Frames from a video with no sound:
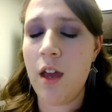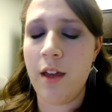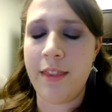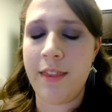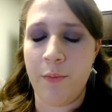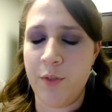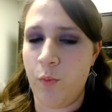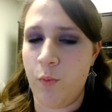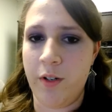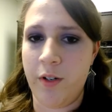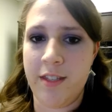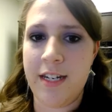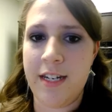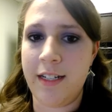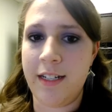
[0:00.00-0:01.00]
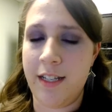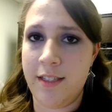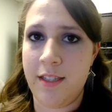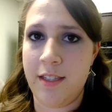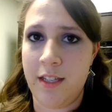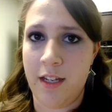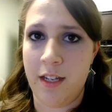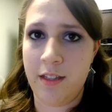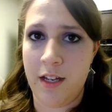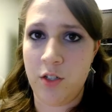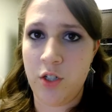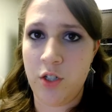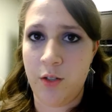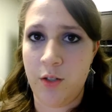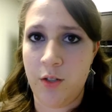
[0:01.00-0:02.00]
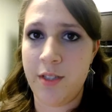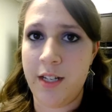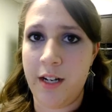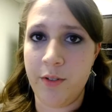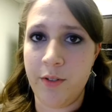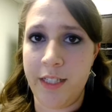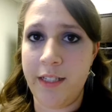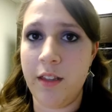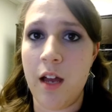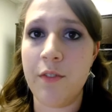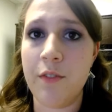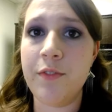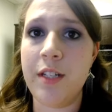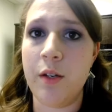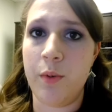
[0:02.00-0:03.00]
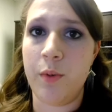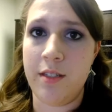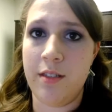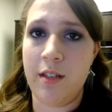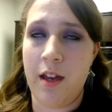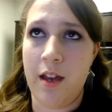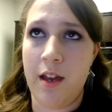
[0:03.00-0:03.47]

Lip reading: That was one of the techniques that she used that I really loved. It was